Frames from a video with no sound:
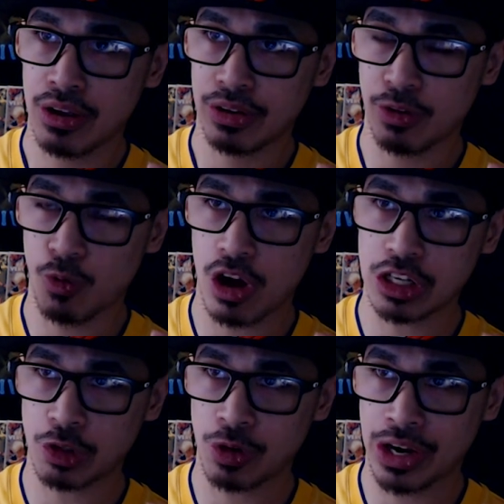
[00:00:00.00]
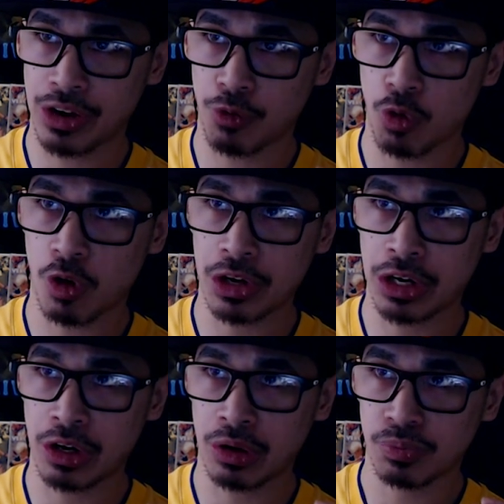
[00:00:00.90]
wandering
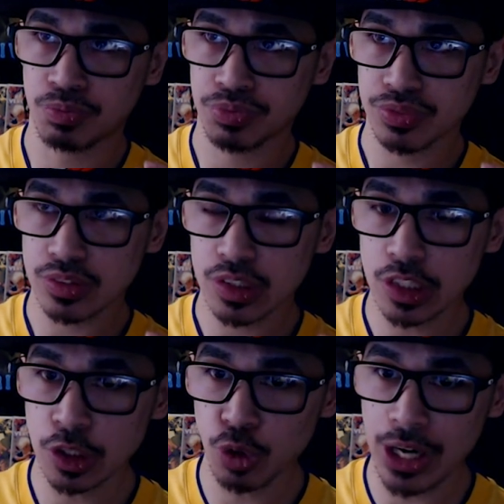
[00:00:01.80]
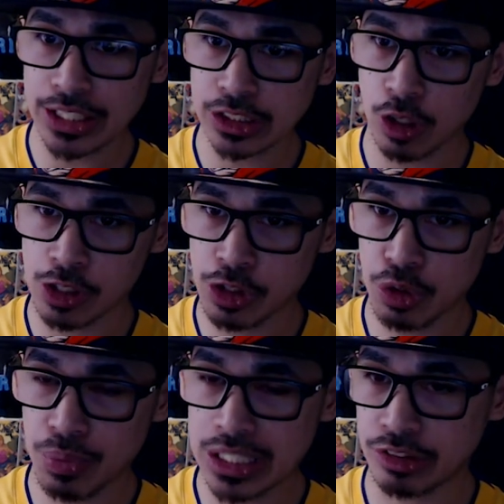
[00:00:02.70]
warrior trying to start a new
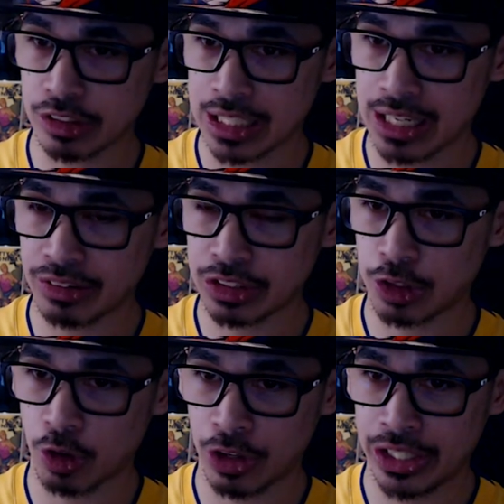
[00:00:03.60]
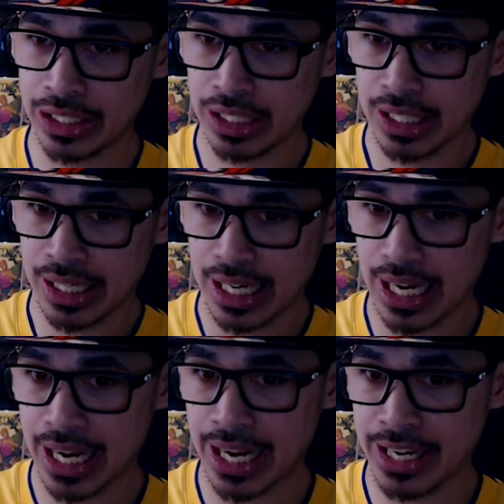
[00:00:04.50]
peaceful life story.
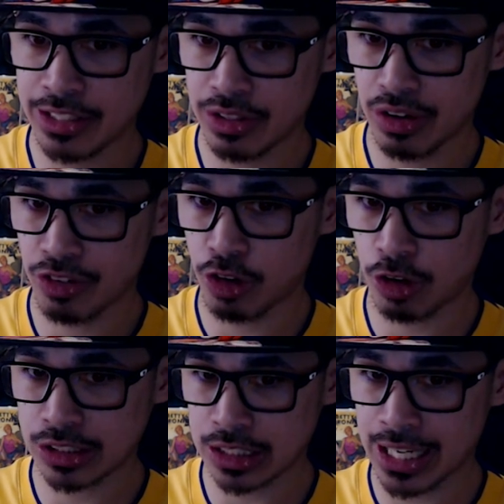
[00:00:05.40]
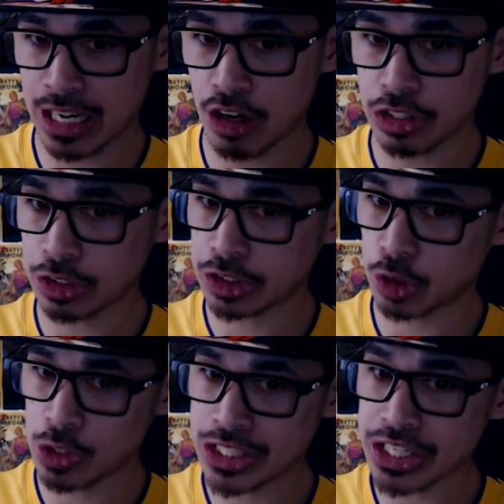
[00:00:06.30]
And of course, like all those
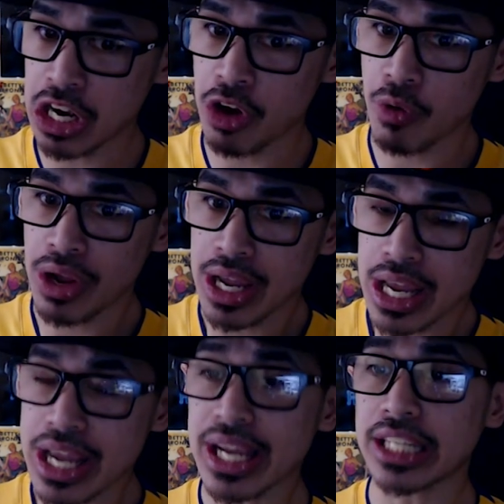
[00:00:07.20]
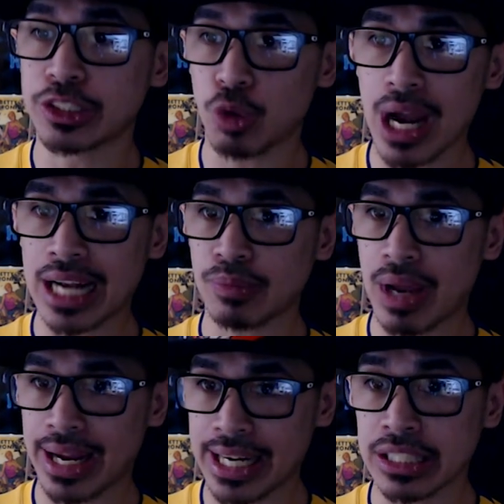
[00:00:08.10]
stories go, he gets dragged
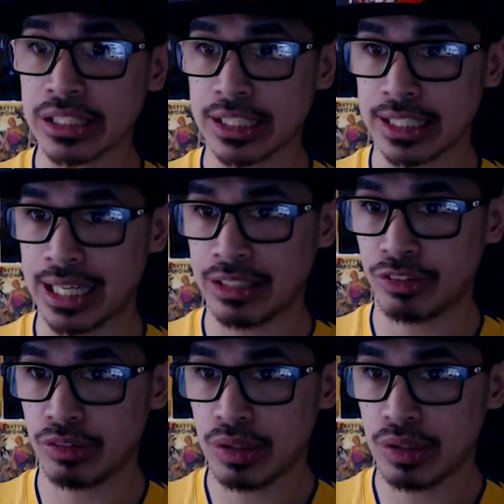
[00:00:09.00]
back into life,